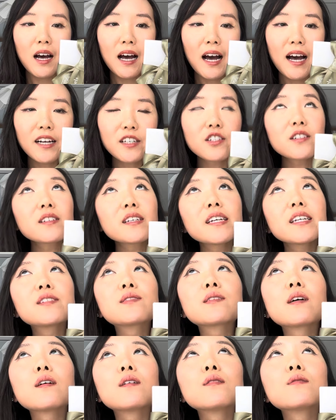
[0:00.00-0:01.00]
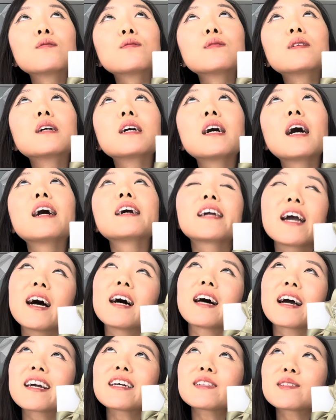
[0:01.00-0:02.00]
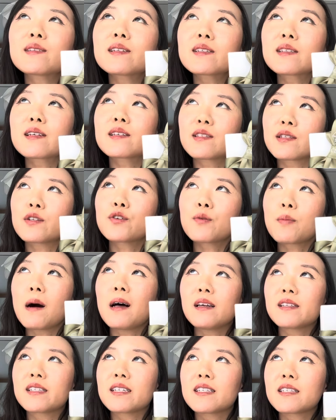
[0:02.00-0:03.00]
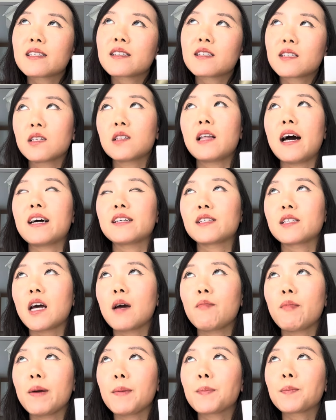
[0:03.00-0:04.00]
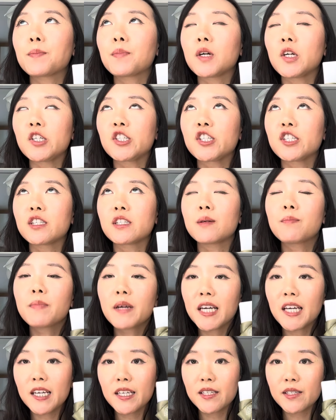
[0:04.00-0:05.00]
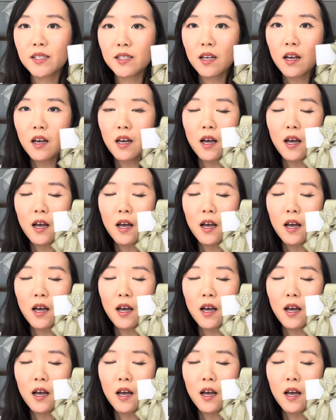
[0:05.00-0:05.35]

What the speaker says: actually, so yeah, I guess this is the new policy since the last time I purchased a piece,